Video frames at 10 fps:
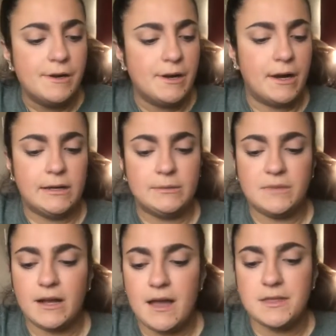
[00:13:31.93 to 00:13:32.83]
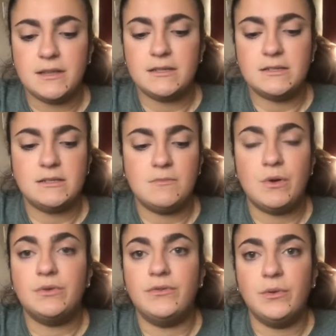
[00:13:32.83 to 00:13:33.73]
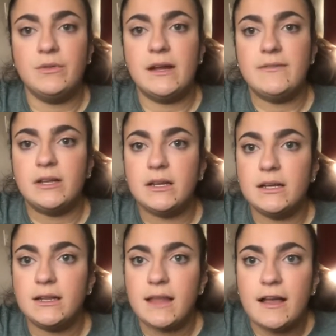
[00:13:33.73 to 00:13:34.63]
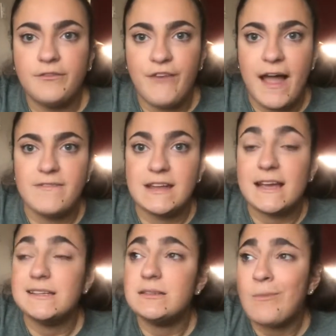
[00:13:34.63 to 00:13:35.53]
Like, I think this is the most food that I've eaten in like 5 days.